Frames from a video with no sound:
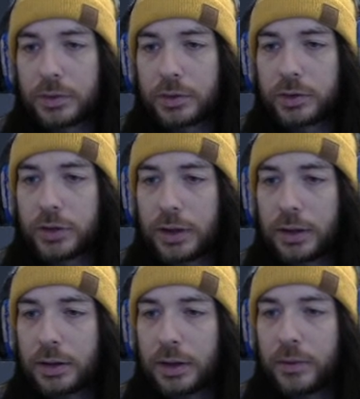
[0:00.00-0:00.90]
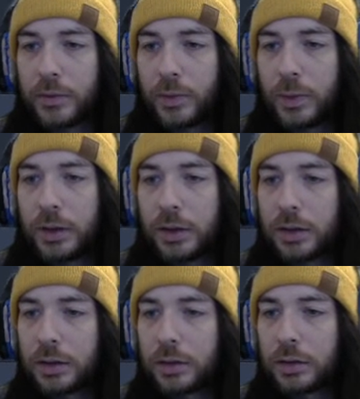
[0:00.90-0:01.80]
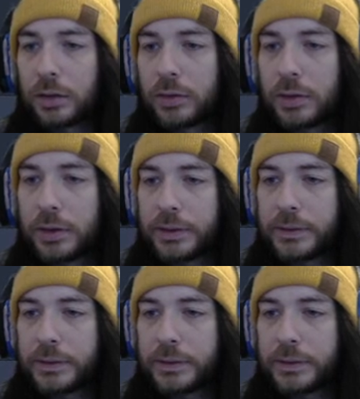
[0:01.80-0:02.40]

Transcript: Check if we're currently